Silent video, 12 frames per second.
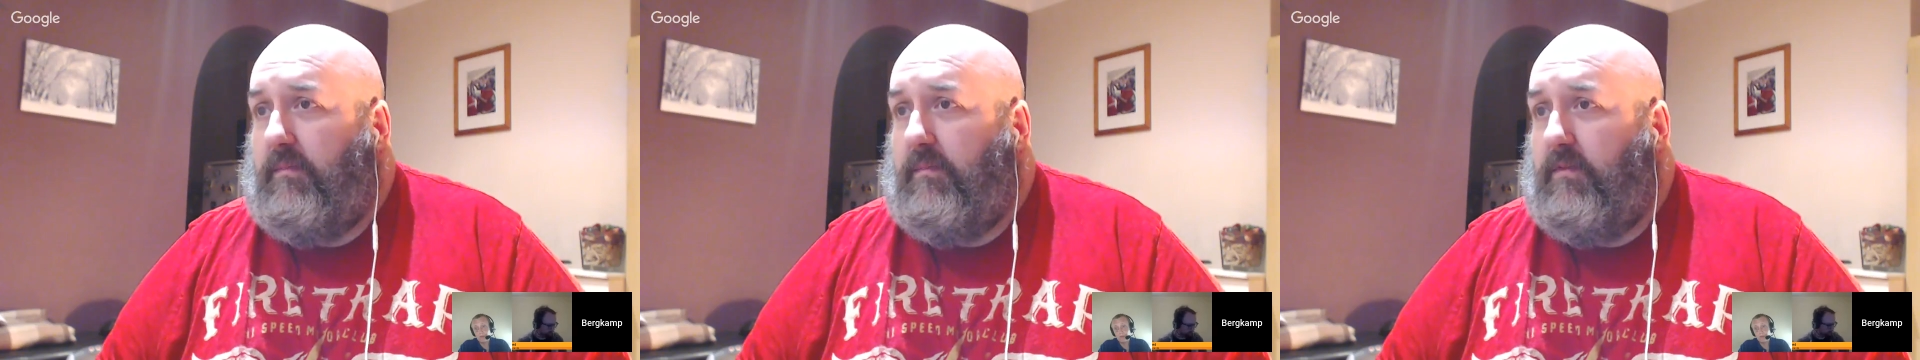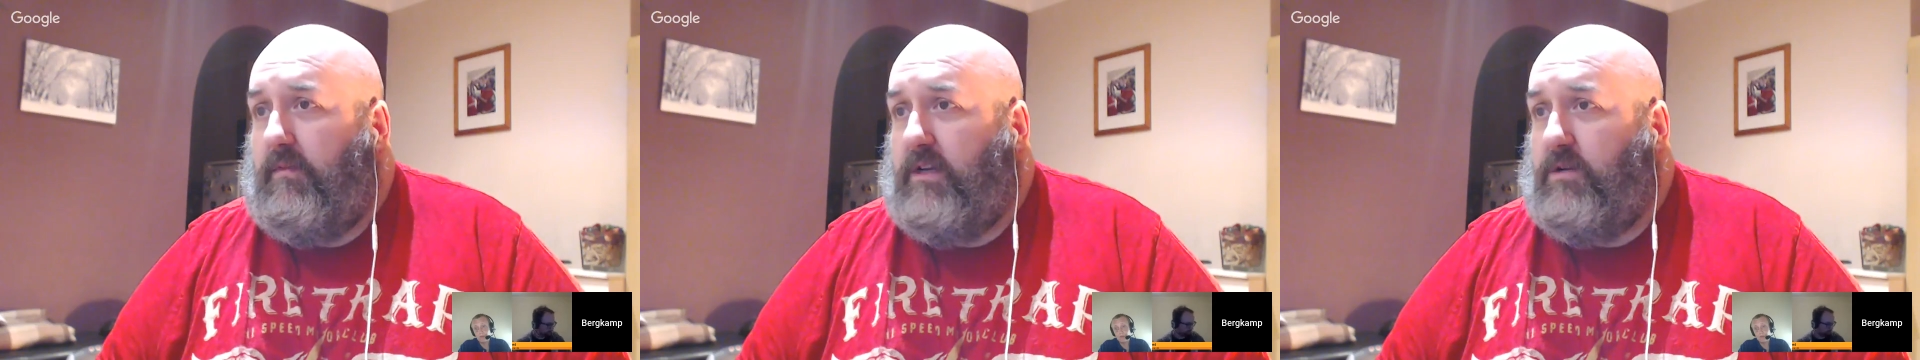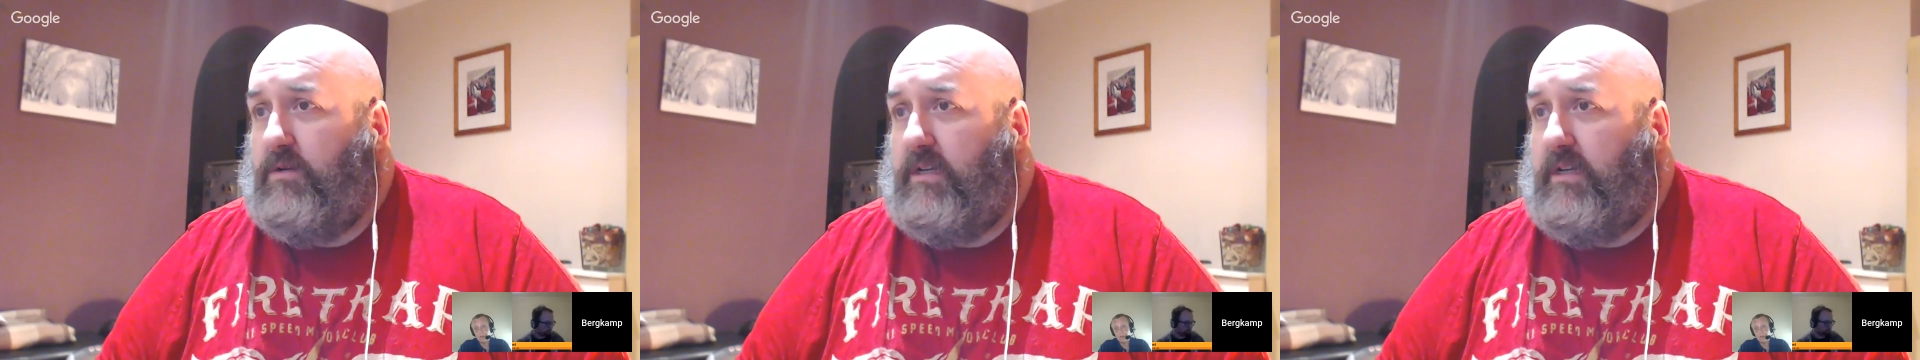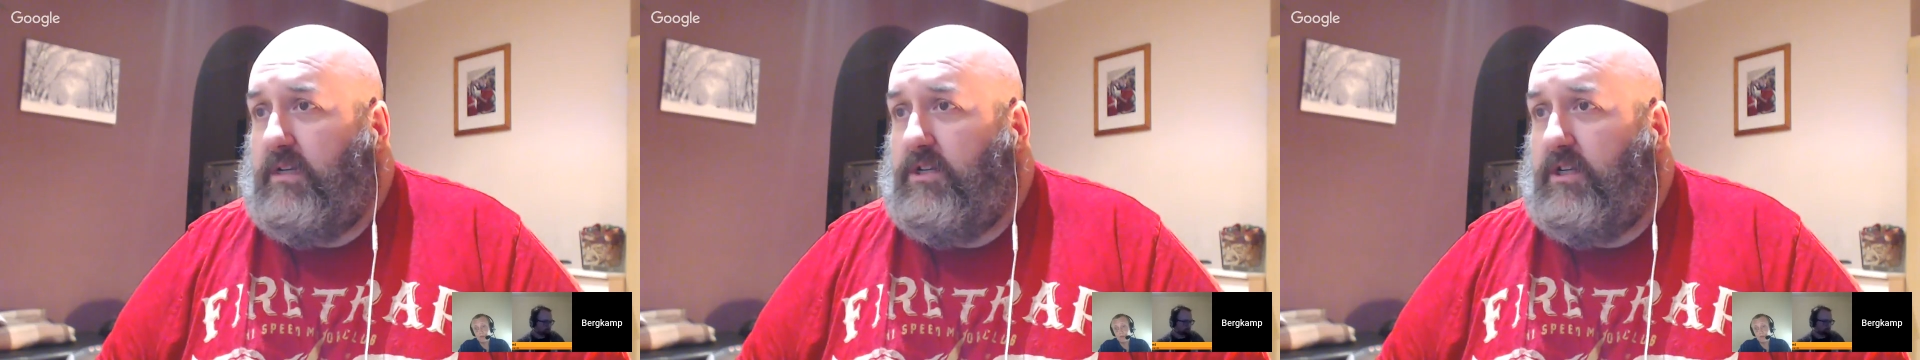Rachel
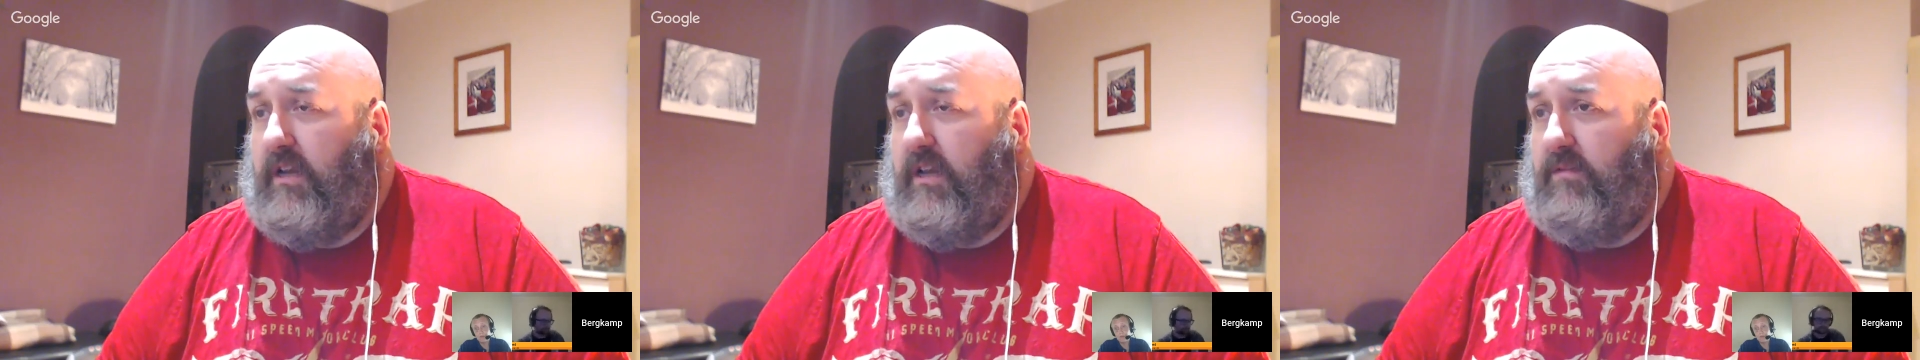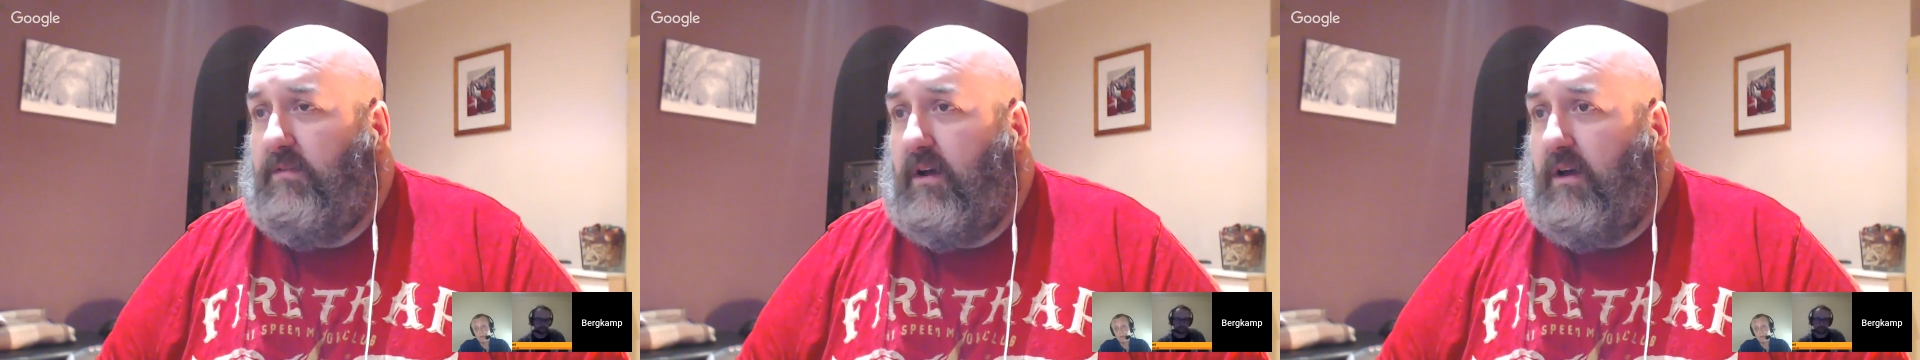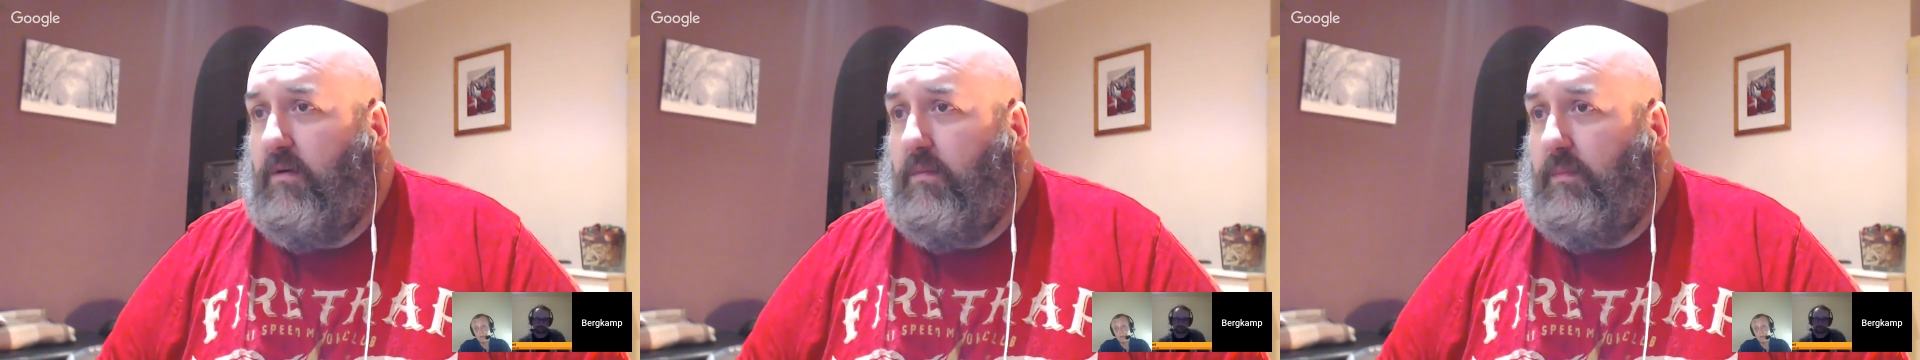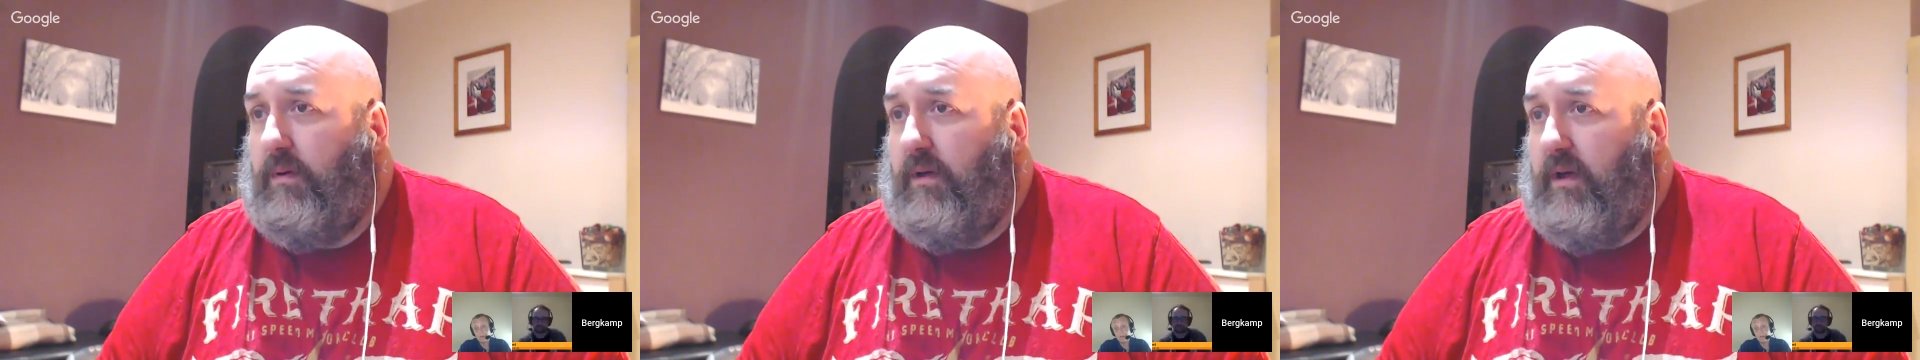says she loves the
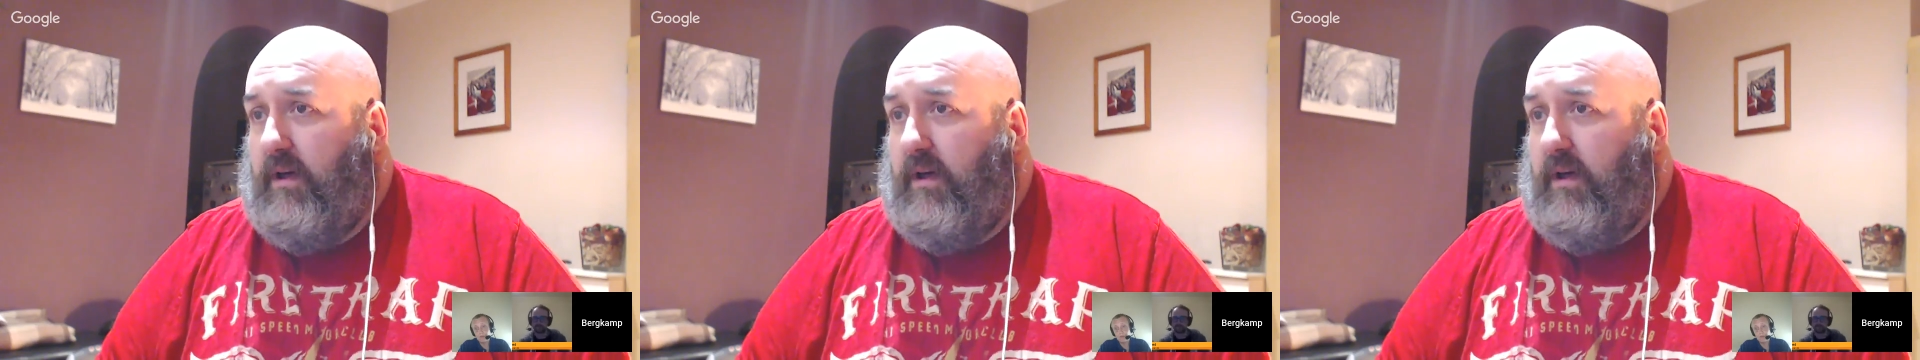hope.